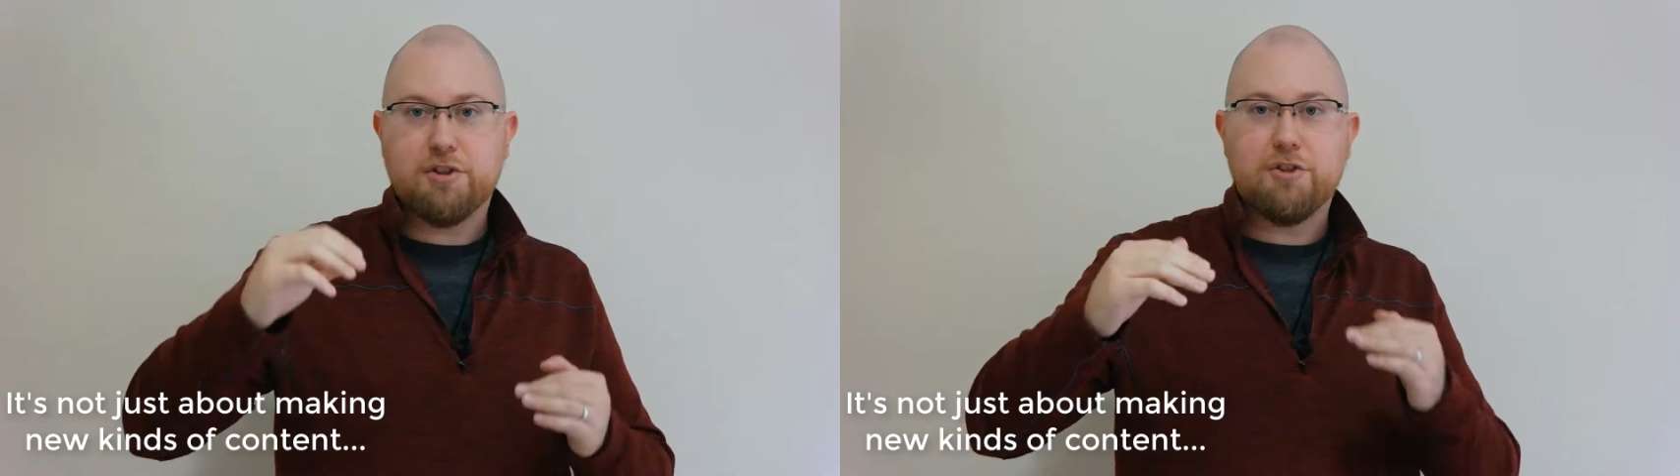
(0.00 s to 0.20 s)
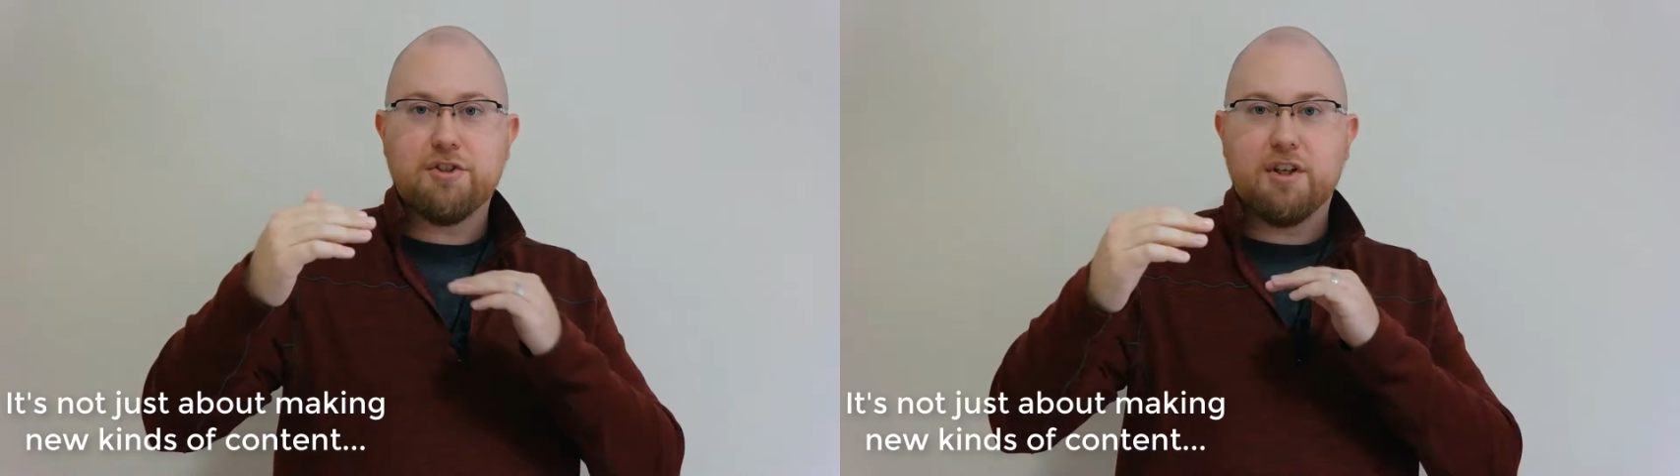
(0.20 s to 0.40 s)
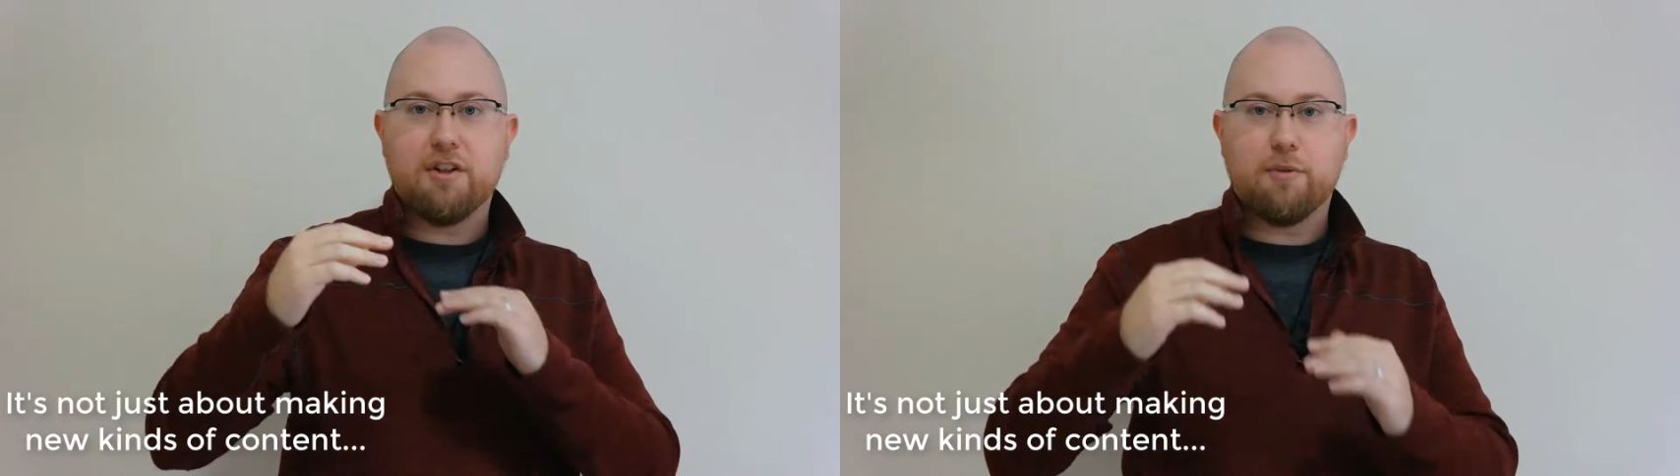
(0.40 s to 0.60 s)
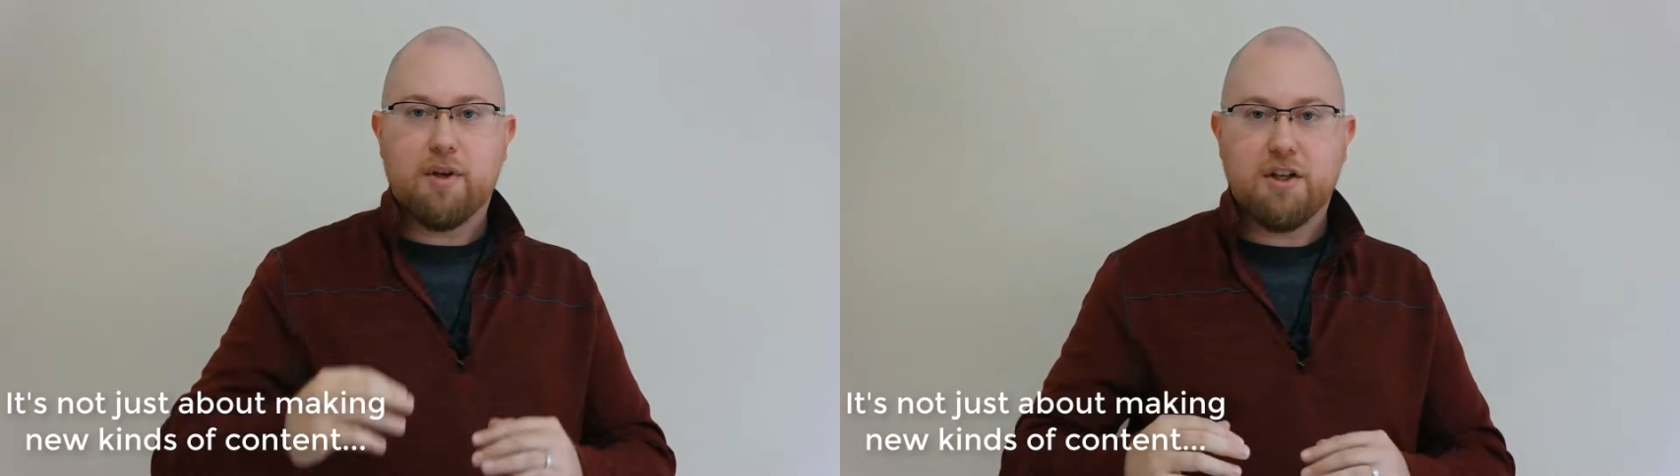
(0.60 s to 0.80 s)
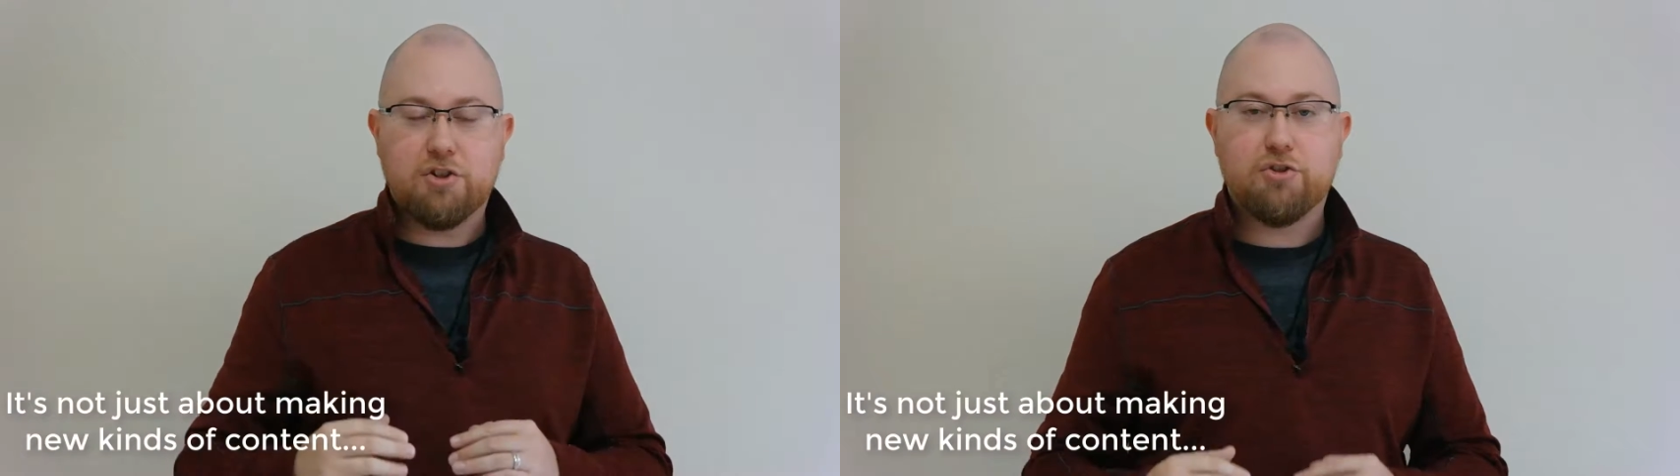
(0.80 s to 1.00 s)
using and the
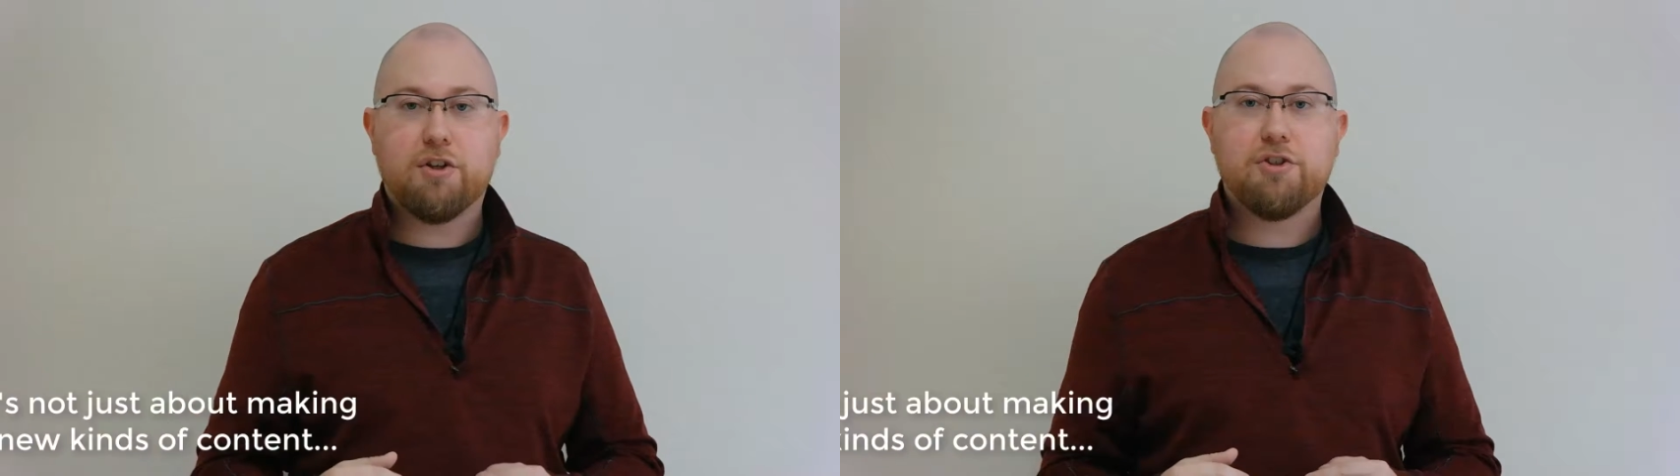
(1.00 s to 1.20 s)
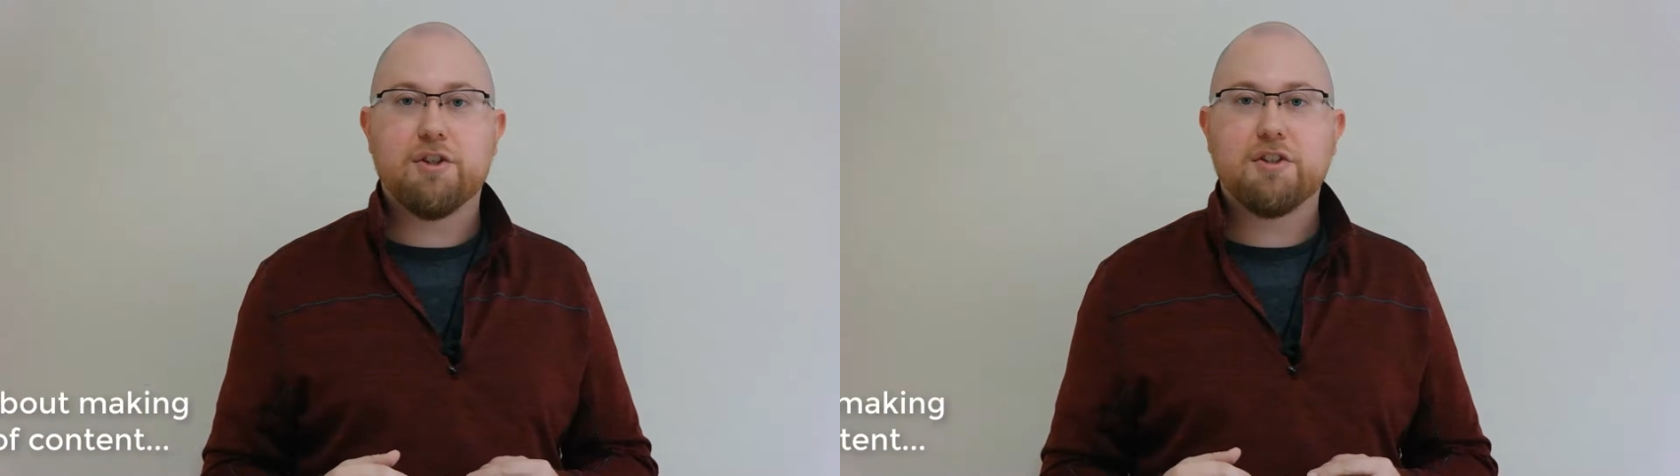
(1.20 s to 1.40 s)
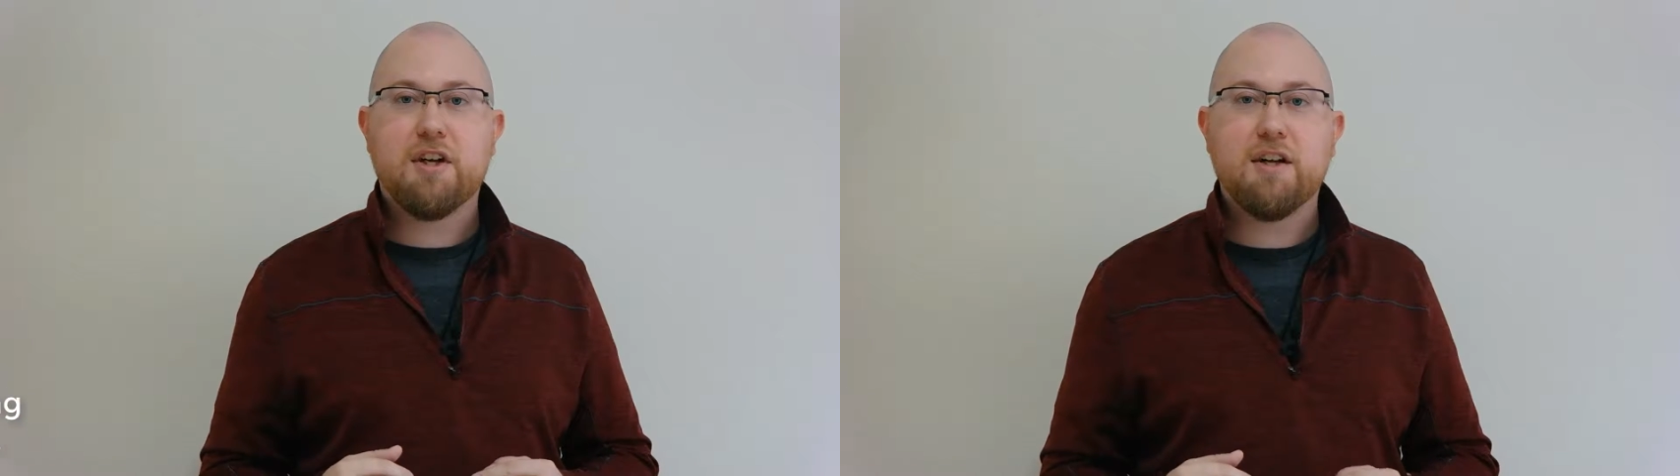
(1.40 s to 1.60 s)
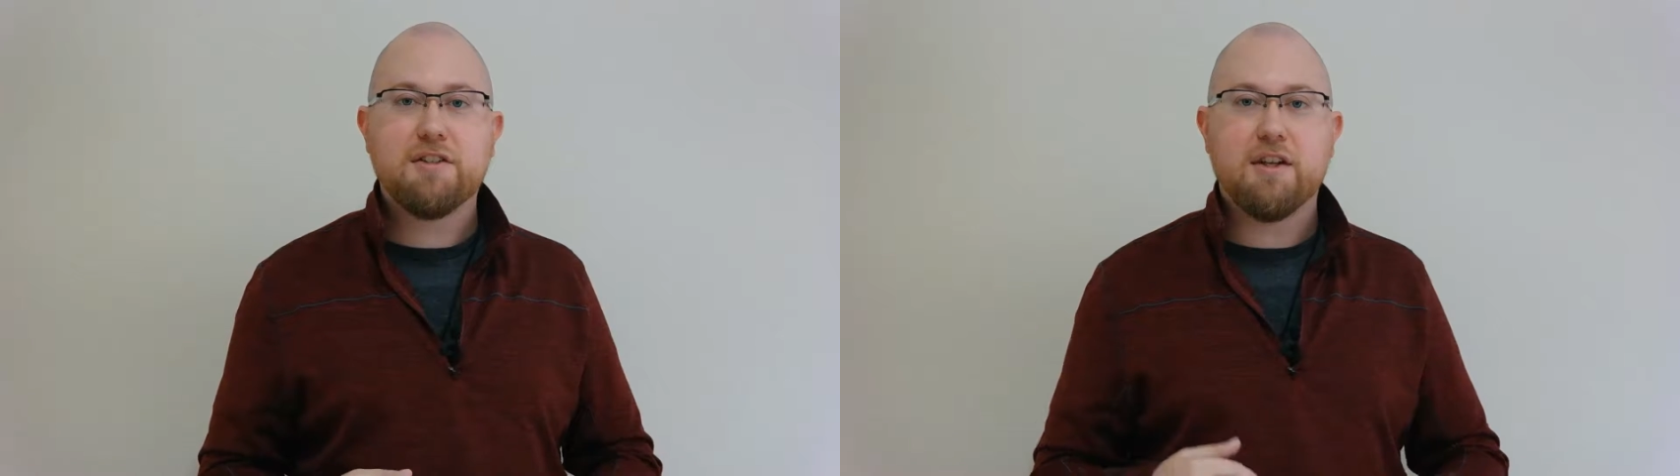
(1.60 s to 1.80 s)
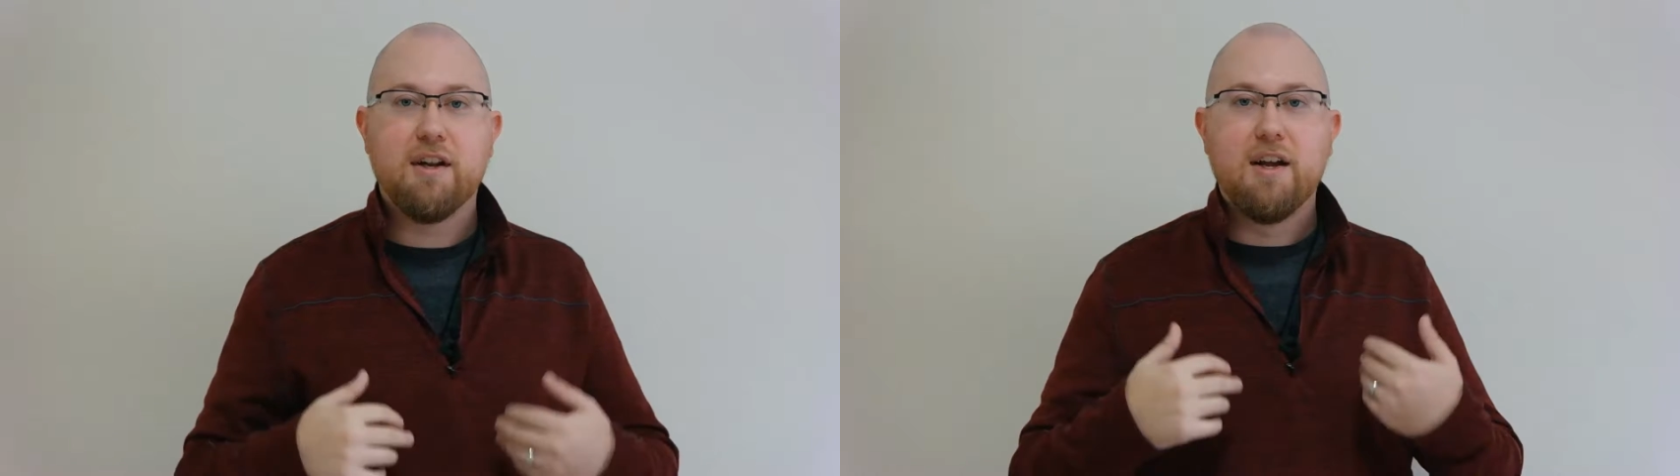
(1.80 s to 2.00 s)
way he structured his
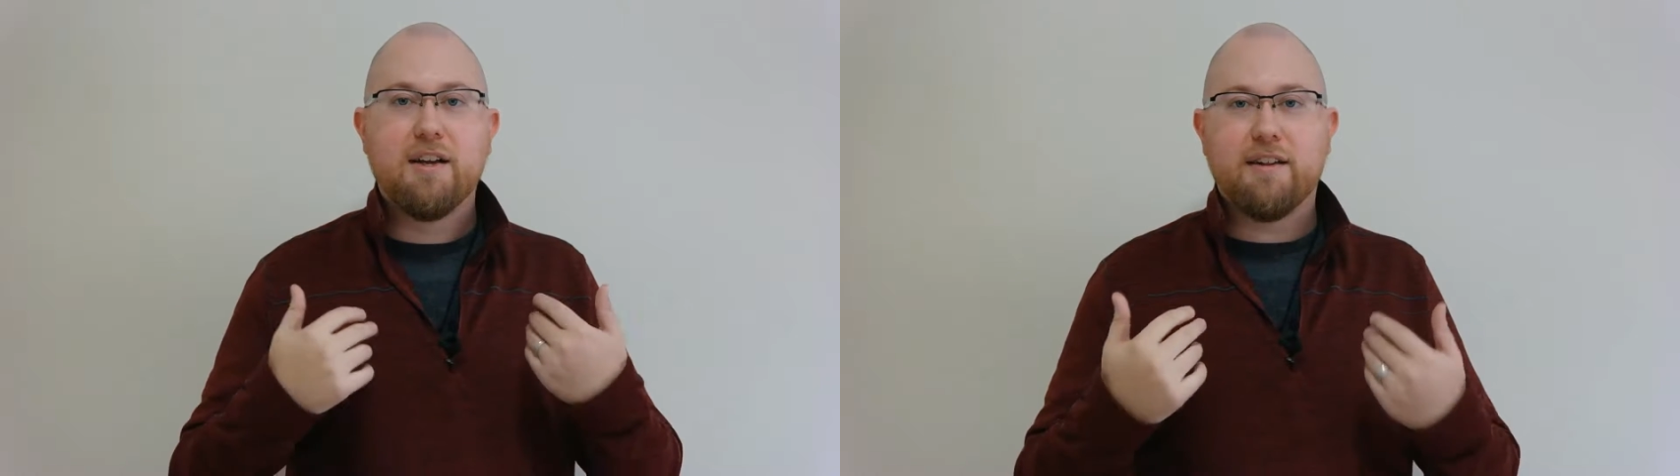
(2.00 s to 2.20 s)
content